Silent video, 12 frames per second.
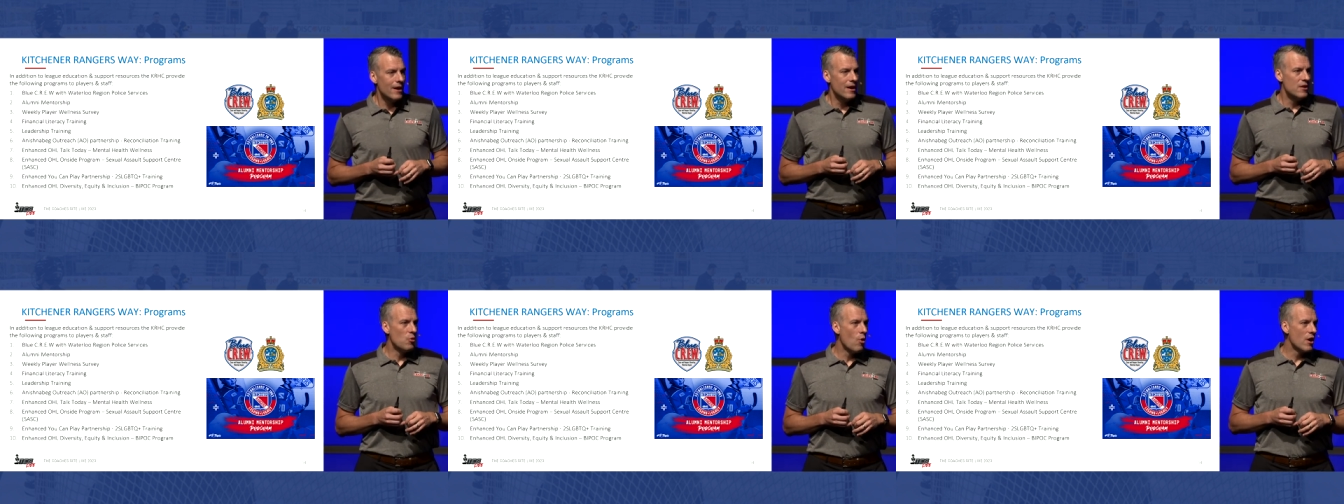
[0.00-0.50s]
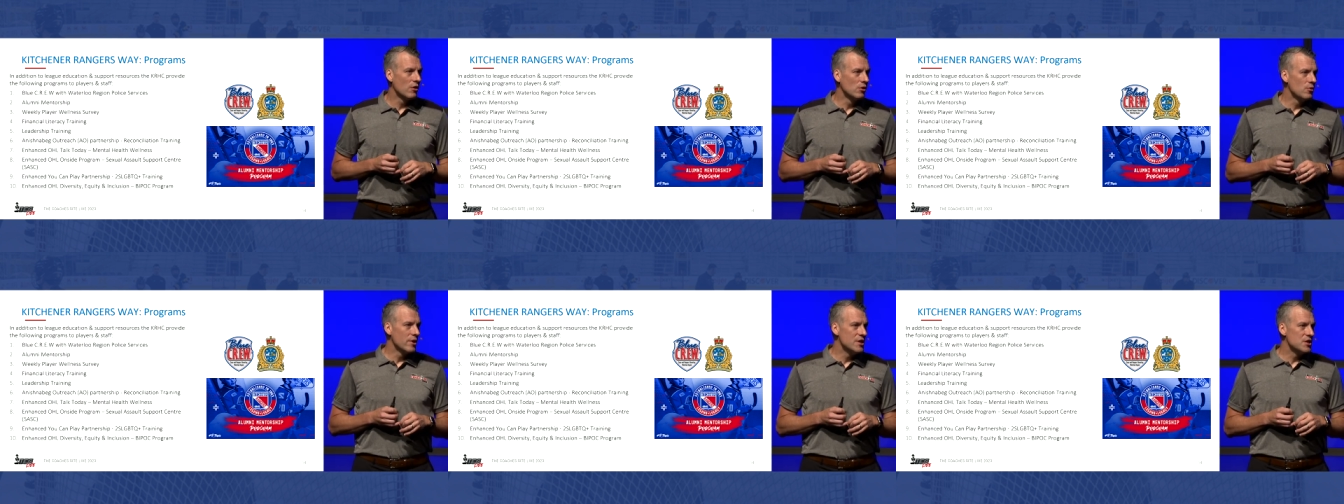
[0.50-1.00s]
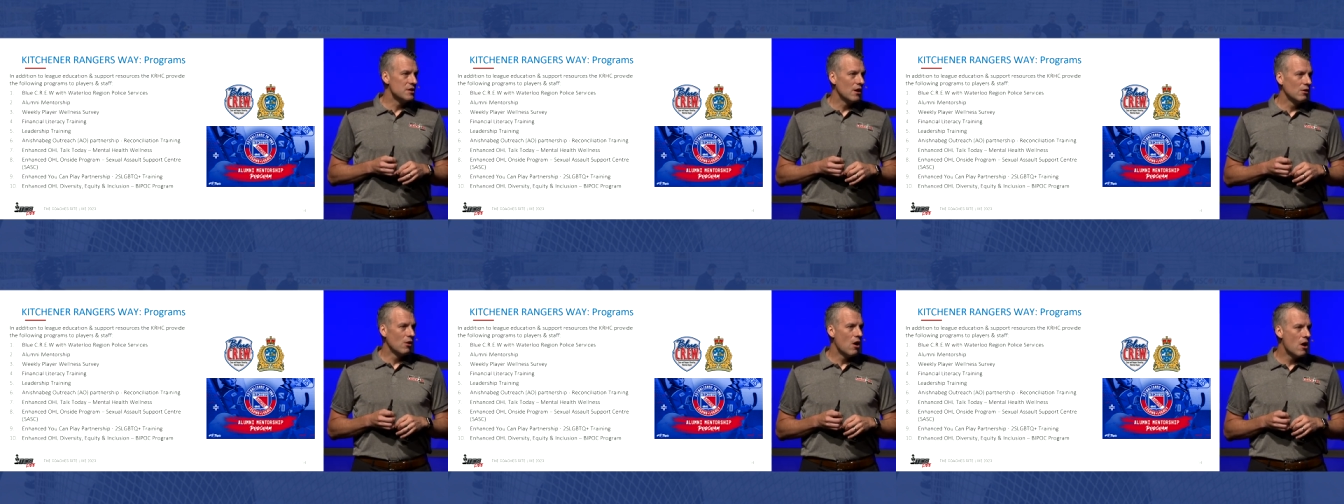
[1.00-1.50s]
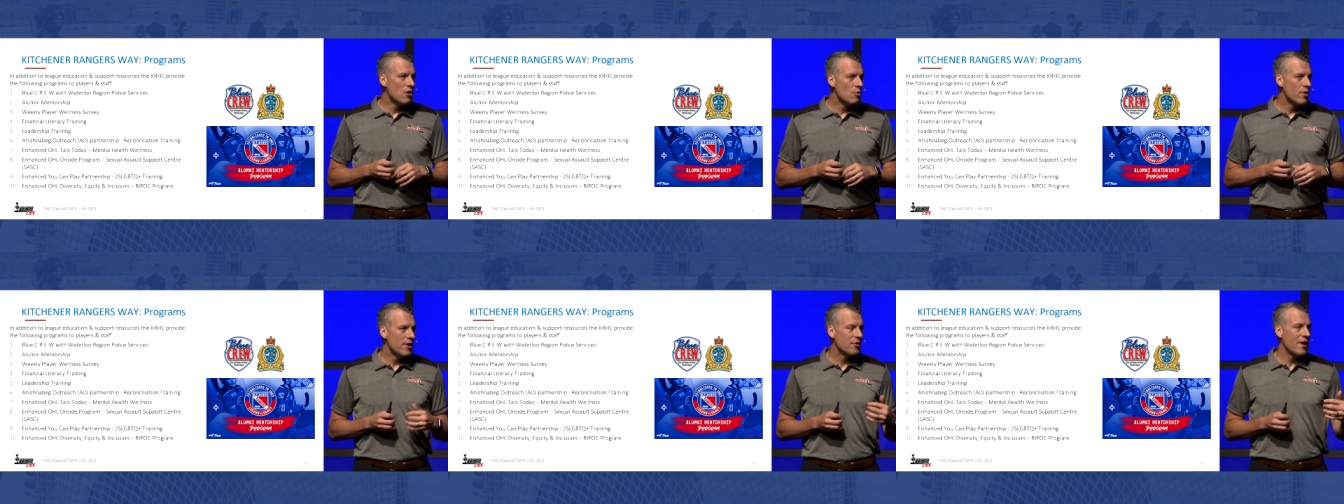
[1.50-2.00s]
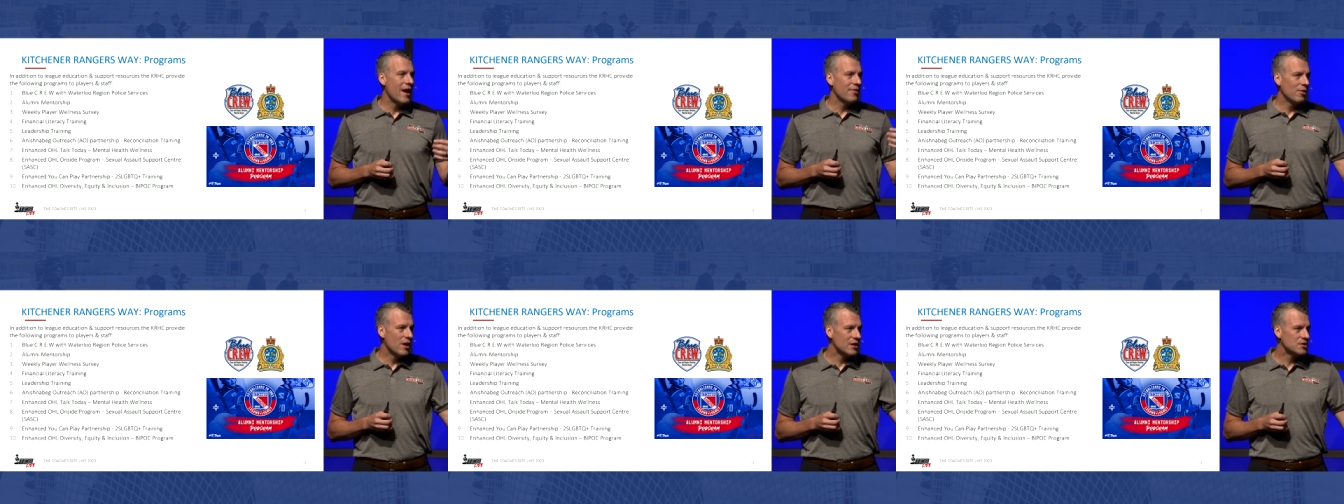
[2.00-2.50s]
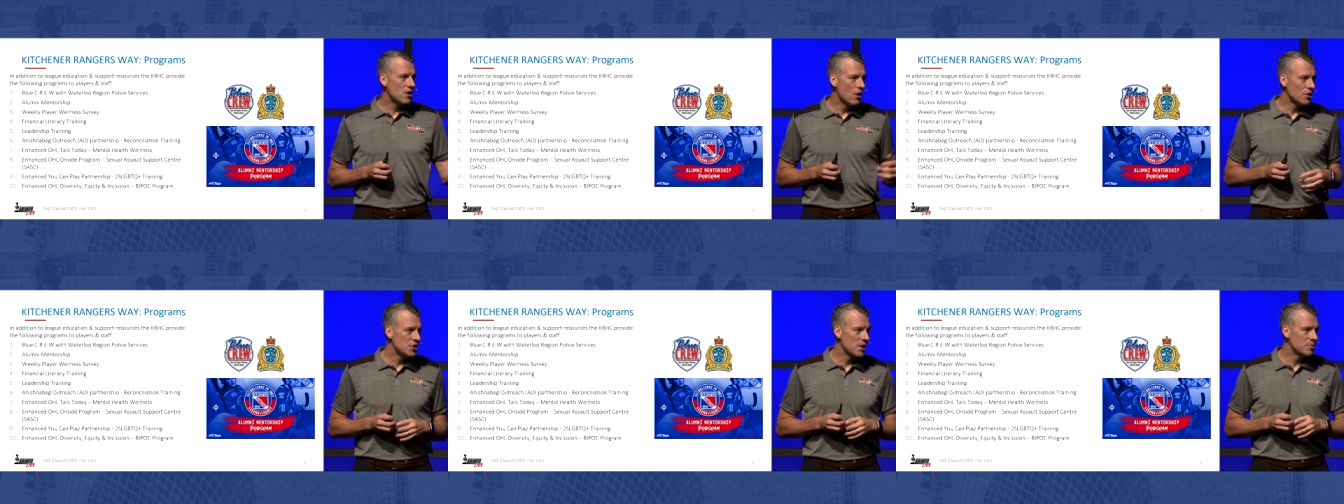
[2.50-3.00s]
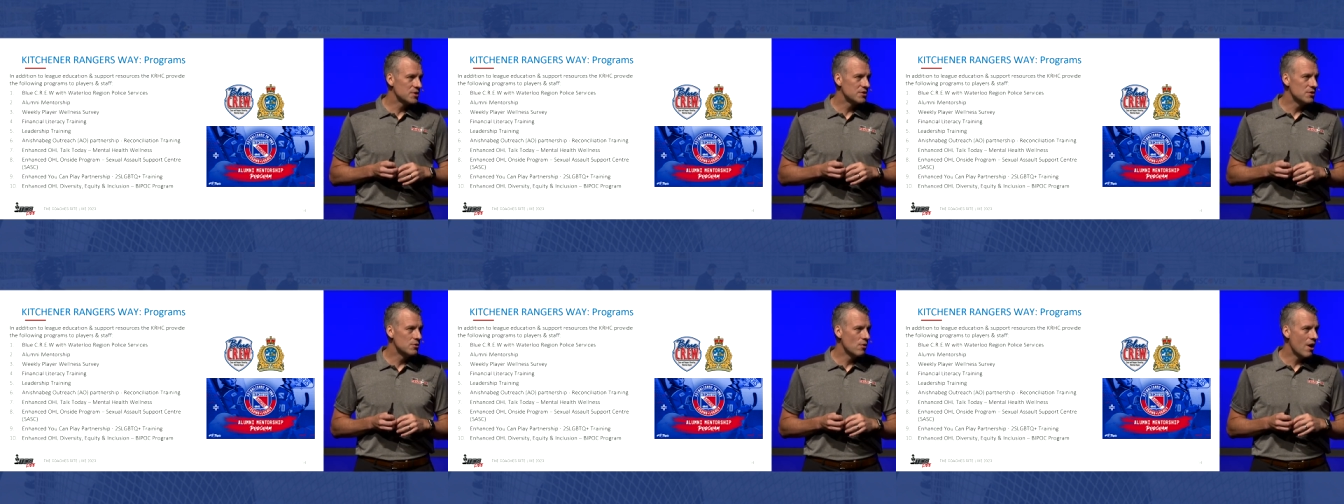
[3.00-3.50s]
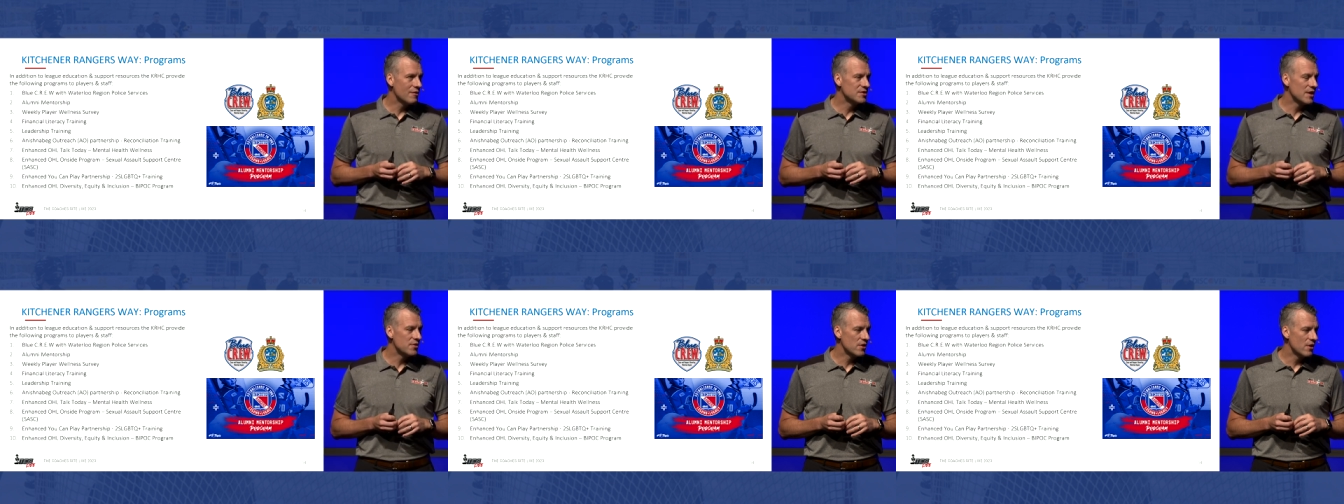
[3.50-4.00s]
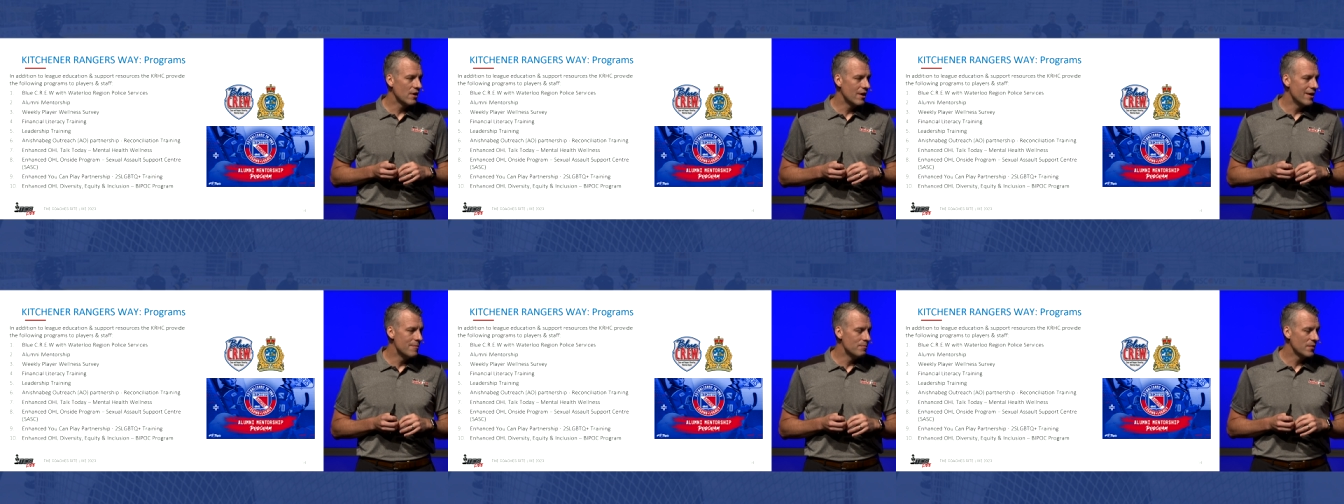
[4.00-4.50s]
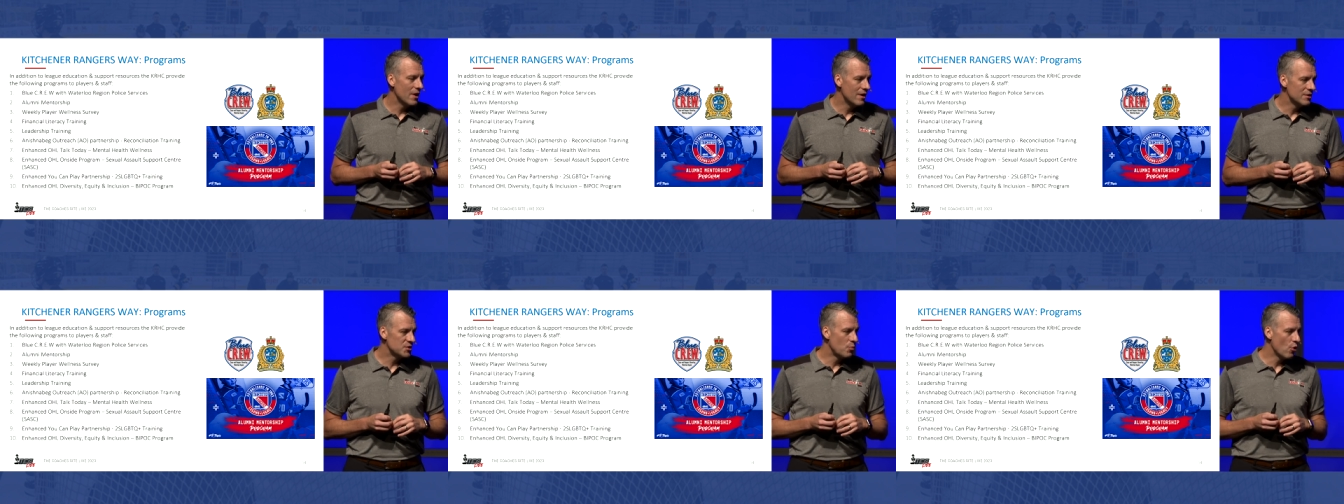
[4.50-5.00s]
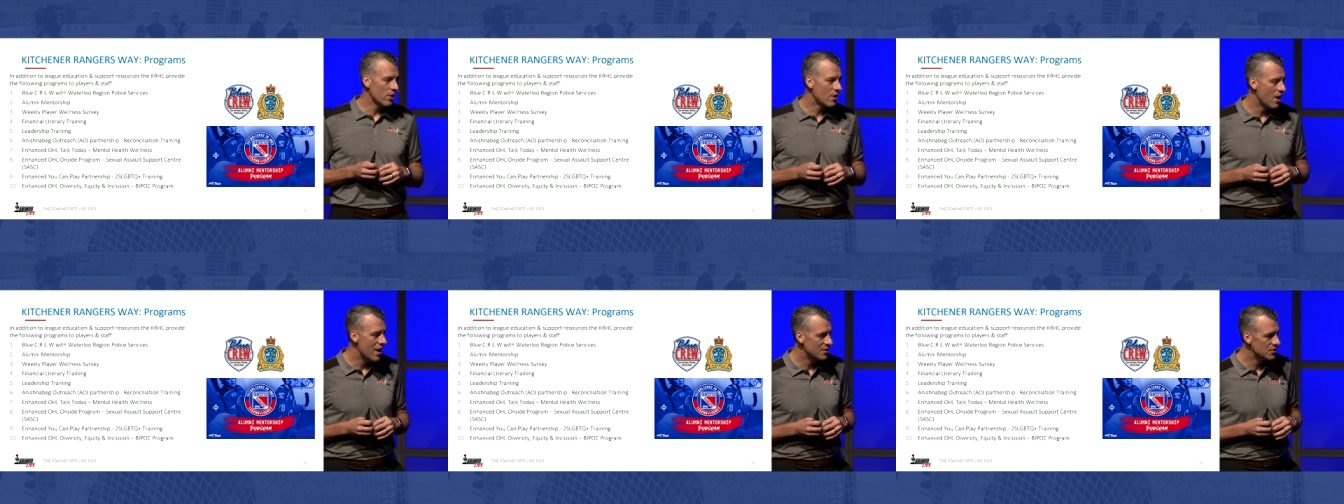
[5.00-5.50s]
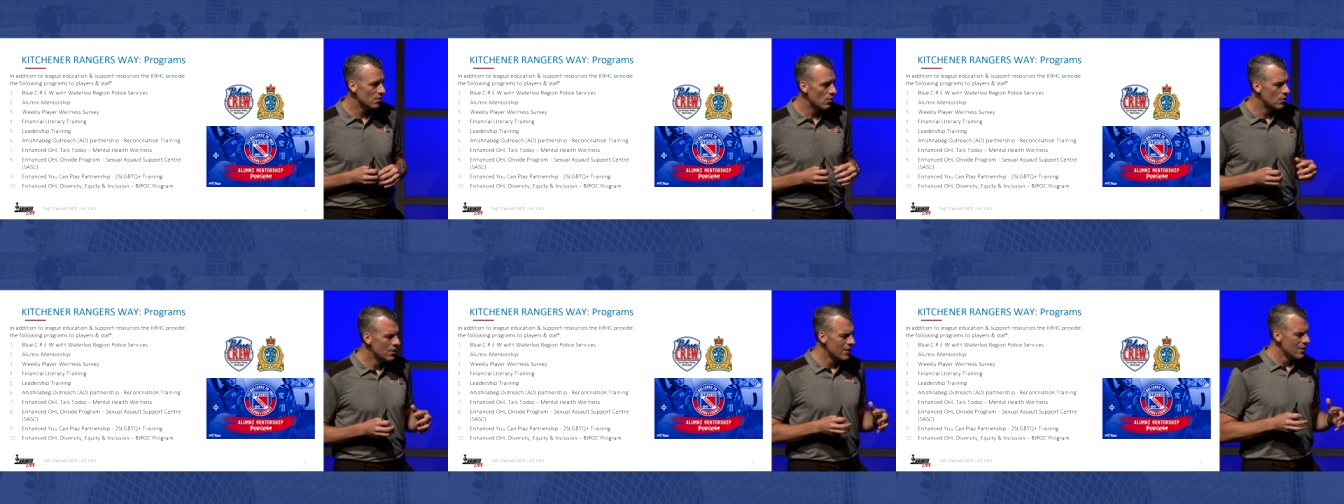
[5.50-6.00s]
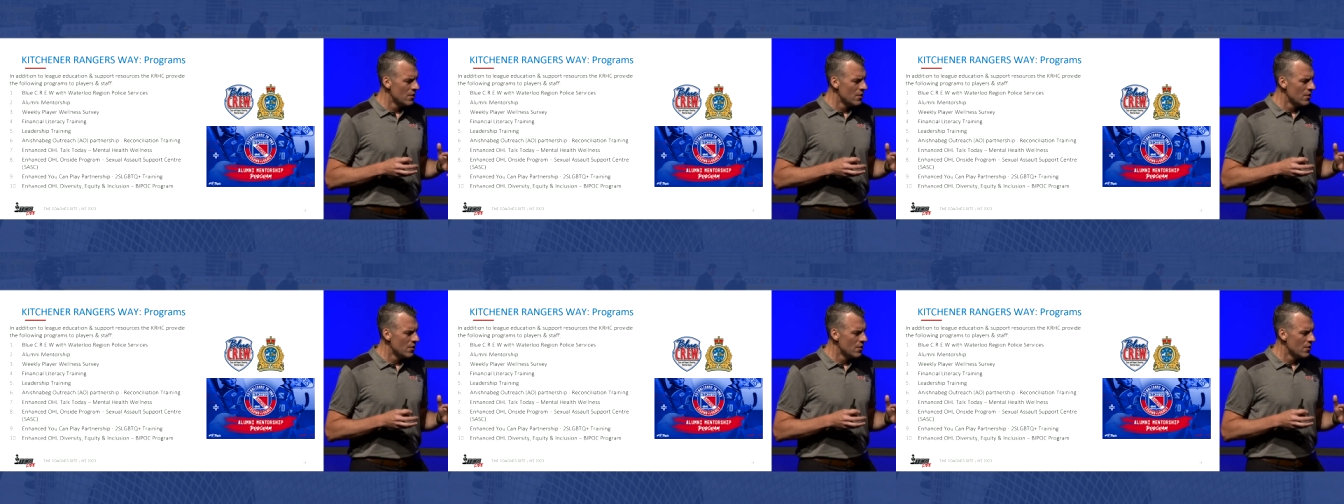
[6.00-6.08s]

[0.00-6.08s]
in the Waterloo region, along with athletic scholarships to offset their sport costs. So